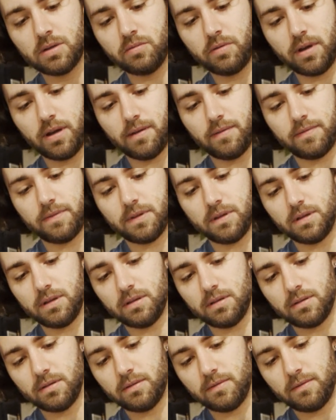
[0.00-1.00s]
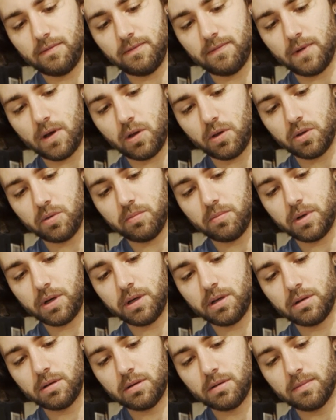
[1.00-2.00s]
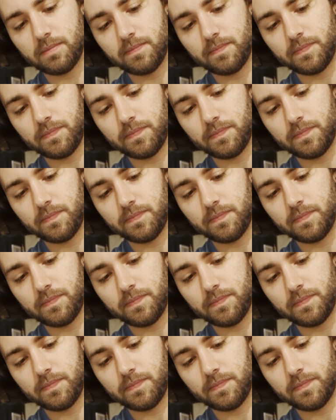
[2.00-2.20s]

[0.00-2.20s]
We have the volume button,